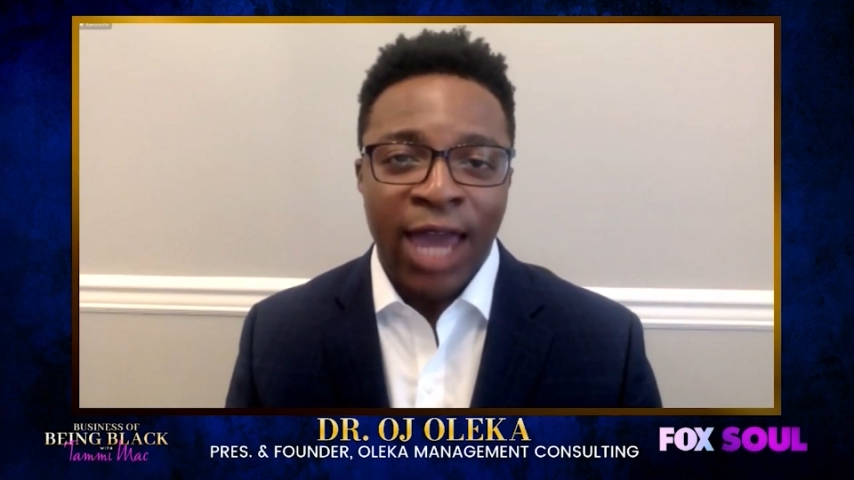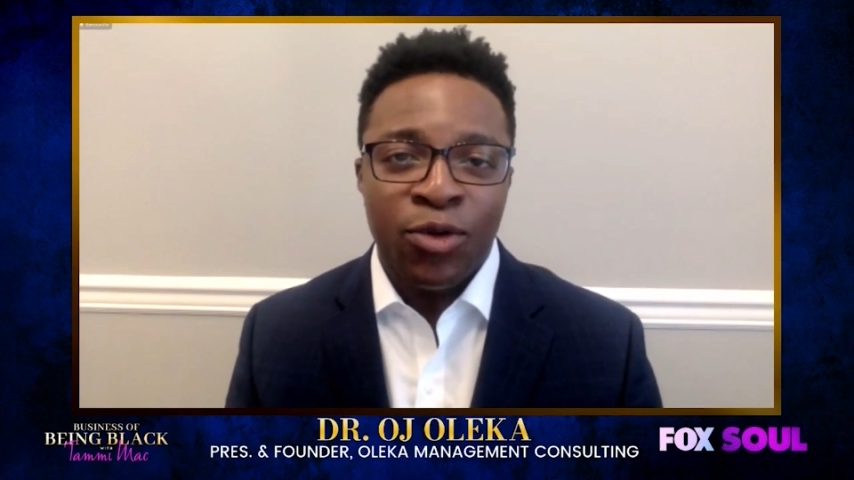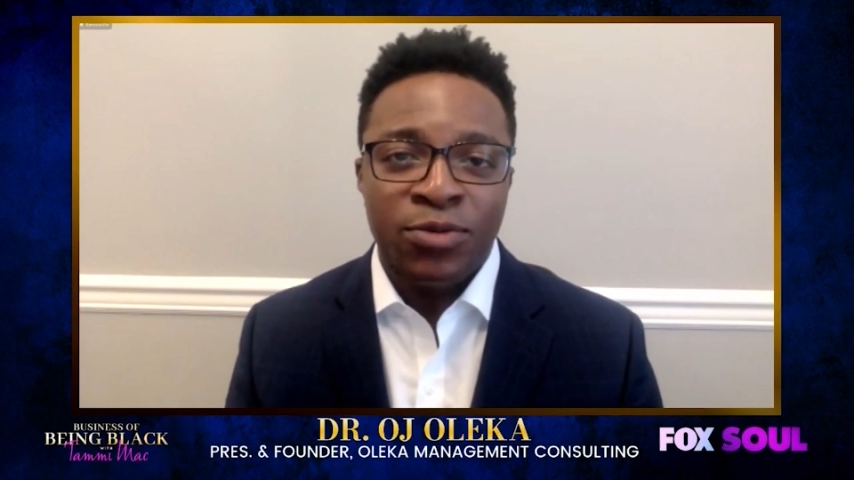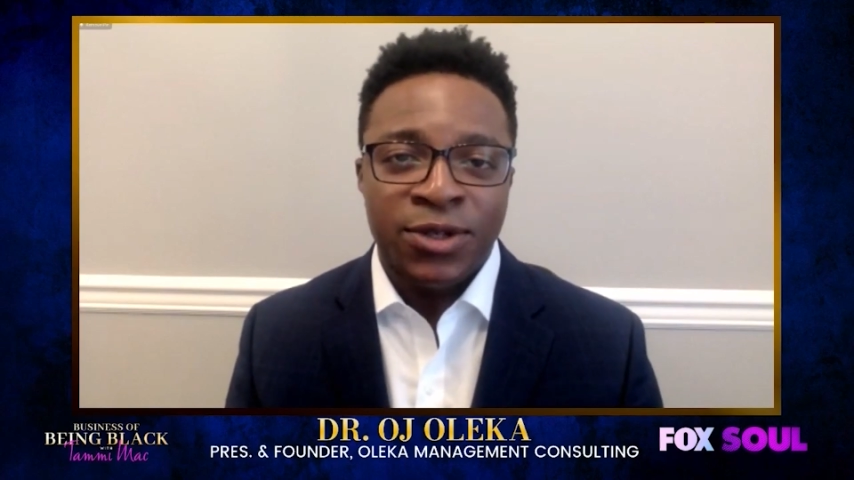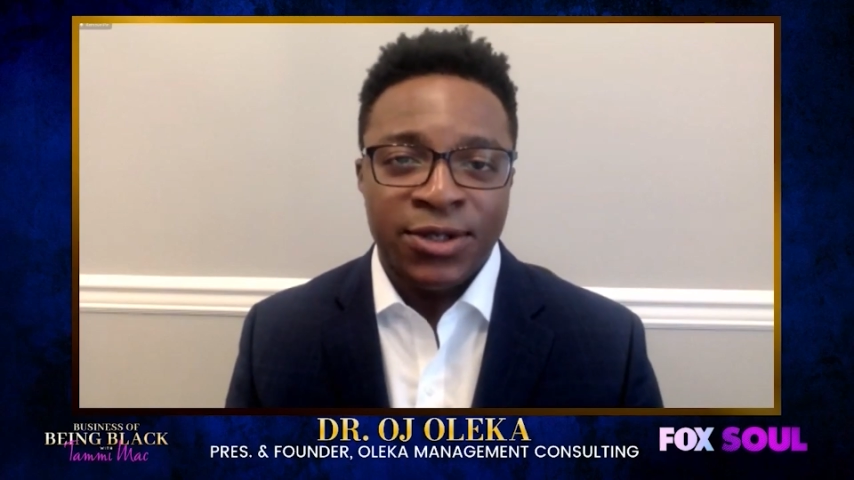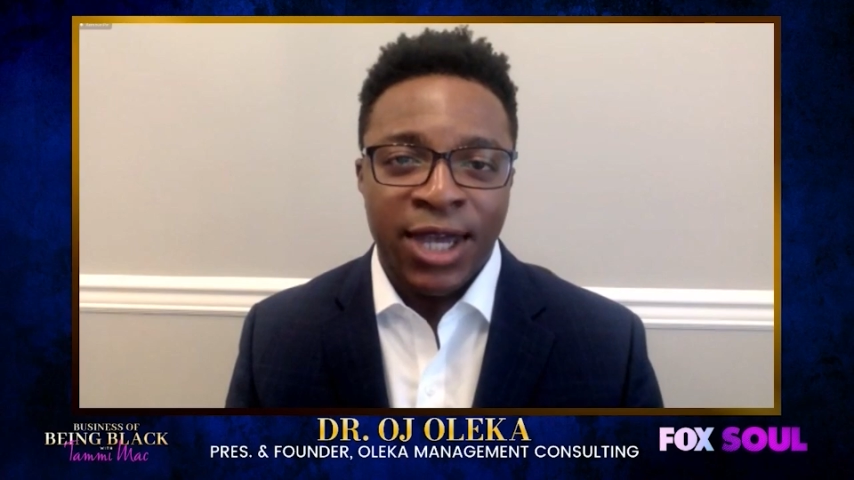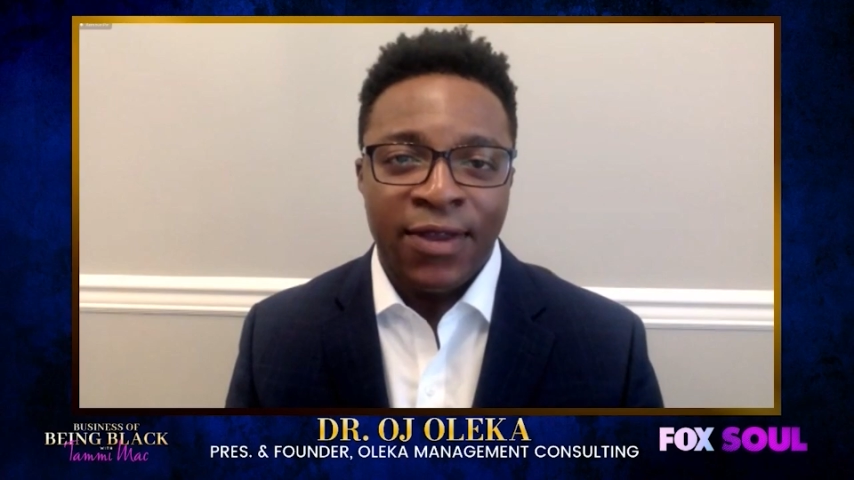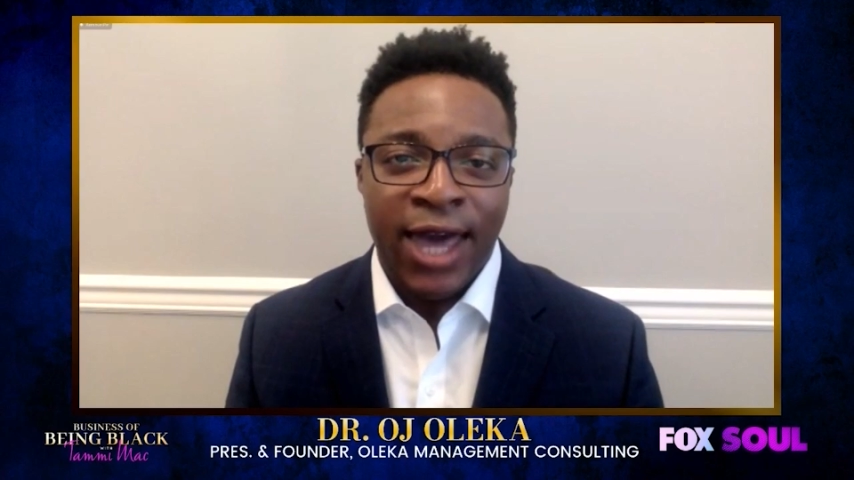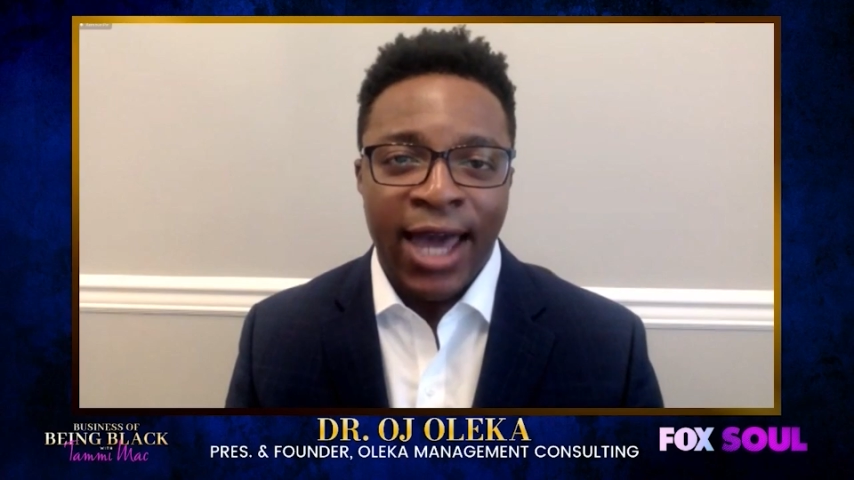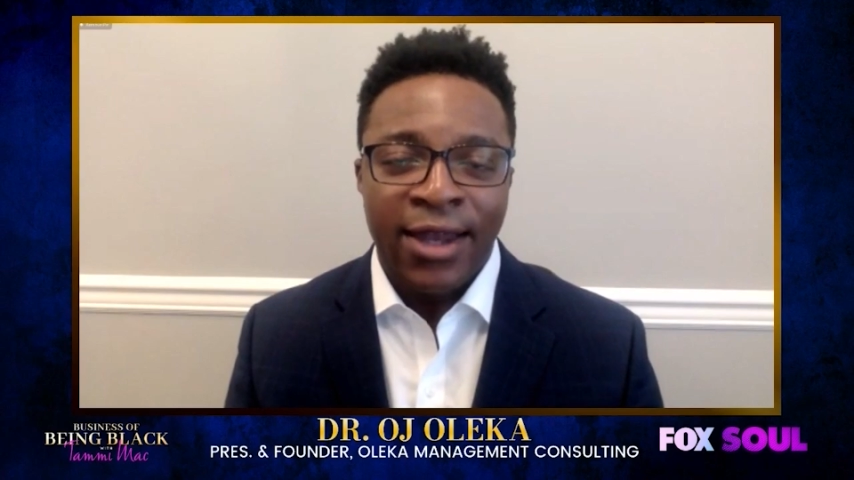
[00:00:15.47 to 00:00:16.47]
Abrams
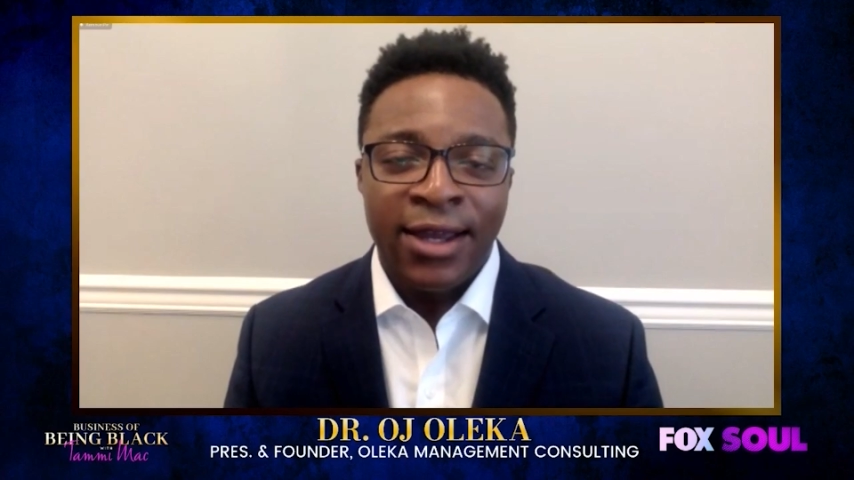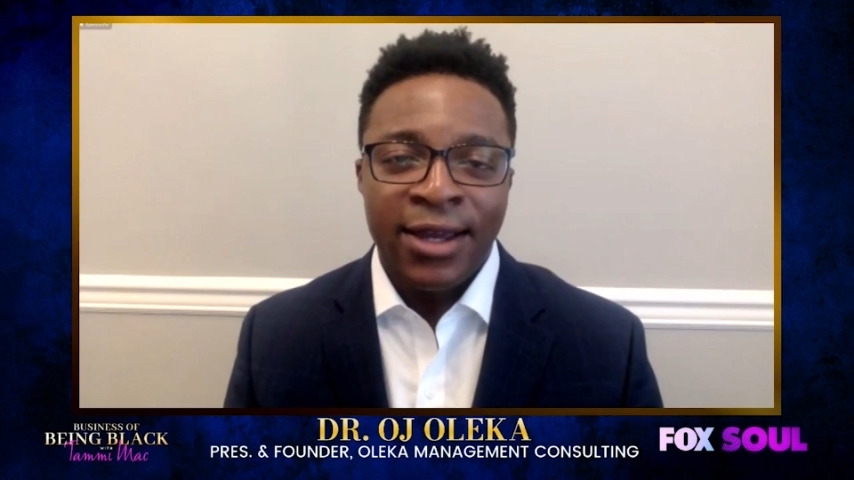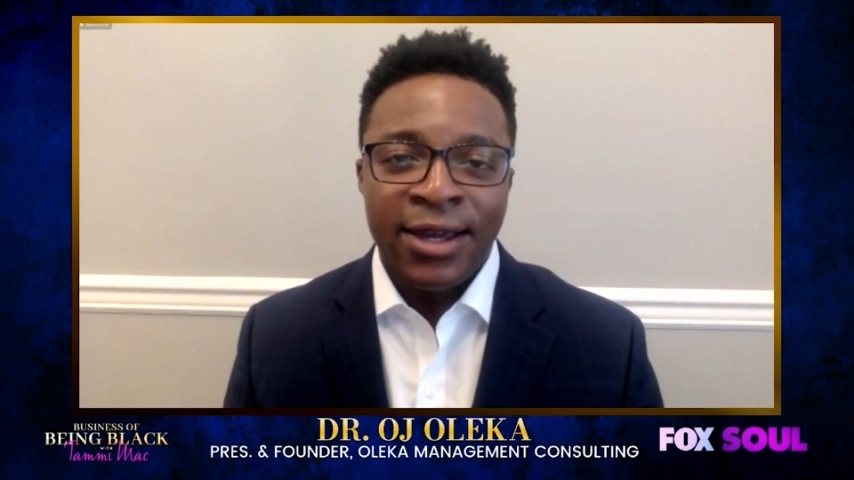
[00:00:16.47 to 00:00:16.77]
say that.